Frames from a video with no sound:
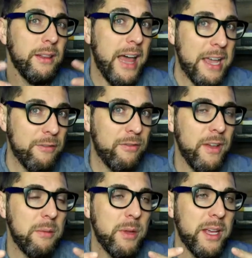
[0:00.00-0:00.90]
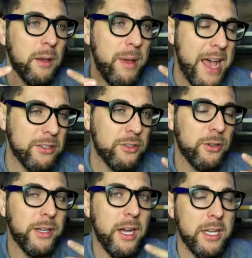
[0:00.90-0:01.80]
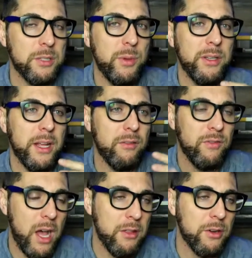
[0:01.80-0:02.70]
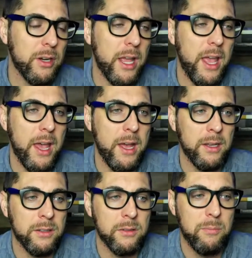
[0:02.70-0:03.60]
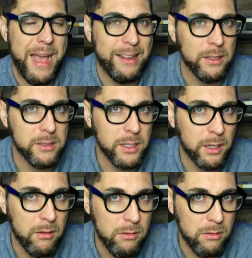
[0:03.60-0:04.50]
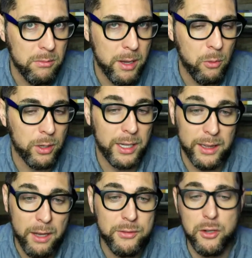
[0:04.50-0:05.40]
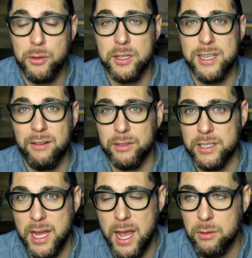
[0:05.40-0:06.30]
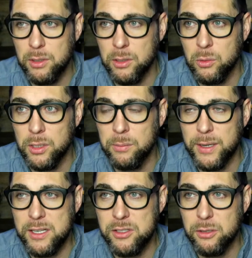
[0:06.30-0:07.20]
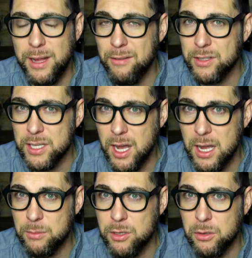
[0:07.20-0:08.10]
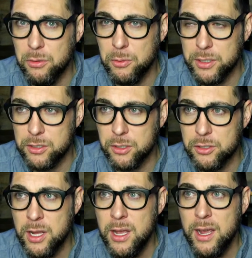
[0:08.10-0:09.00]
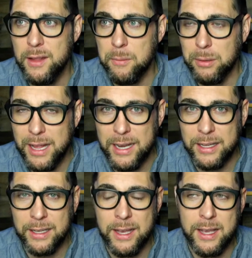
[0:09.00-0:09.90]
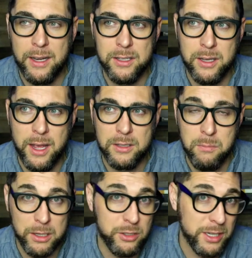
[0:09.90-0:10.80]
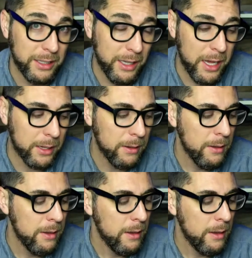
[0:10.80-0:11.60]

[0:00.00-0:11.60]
life and being a pastor and a husband and a father and balancing all my work. I'd love to do this every day. I really would, but I just don't have the time to do the research and the planning and as much as I'd like.